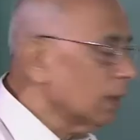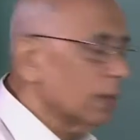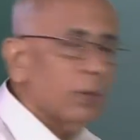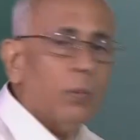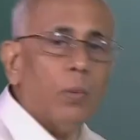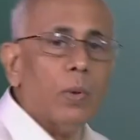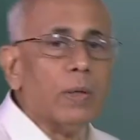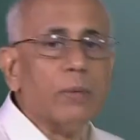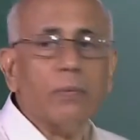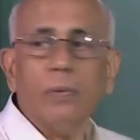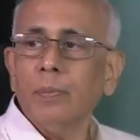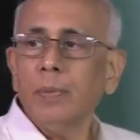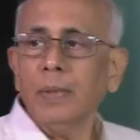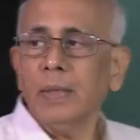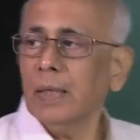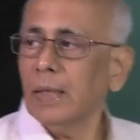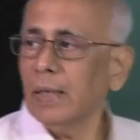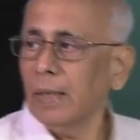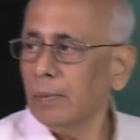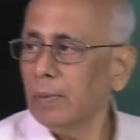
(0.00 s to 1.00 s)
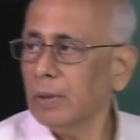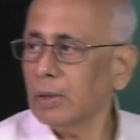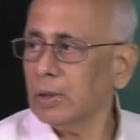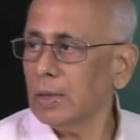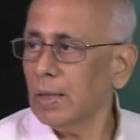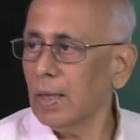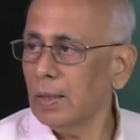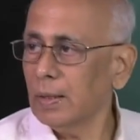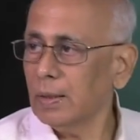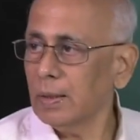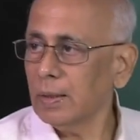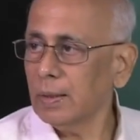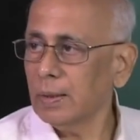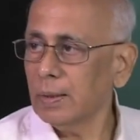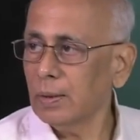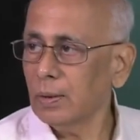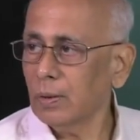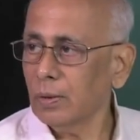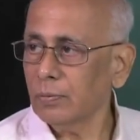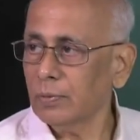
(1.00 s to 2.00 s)
whatever be the dimensionality
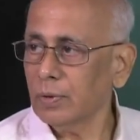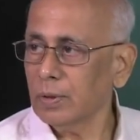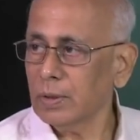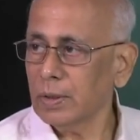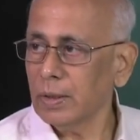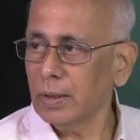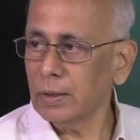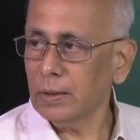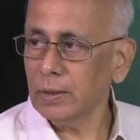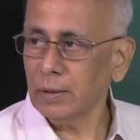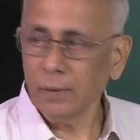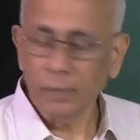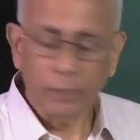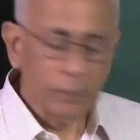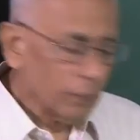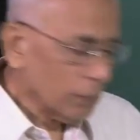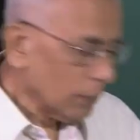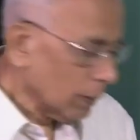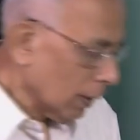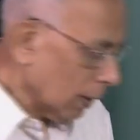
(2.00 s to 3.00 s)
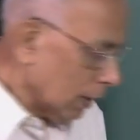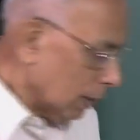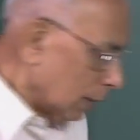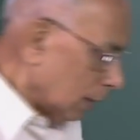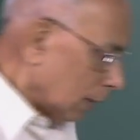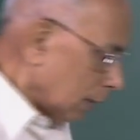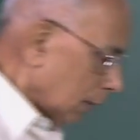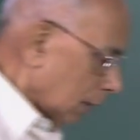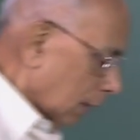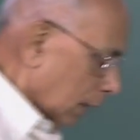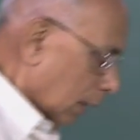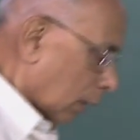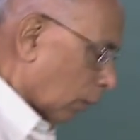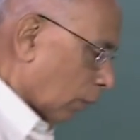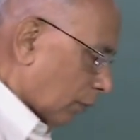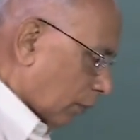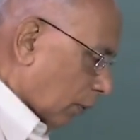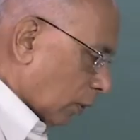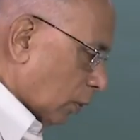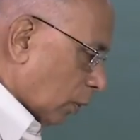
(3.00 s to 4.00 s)
of this region. Now
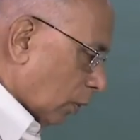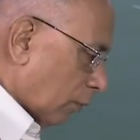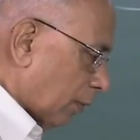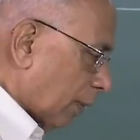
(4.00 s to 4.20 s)
of course you are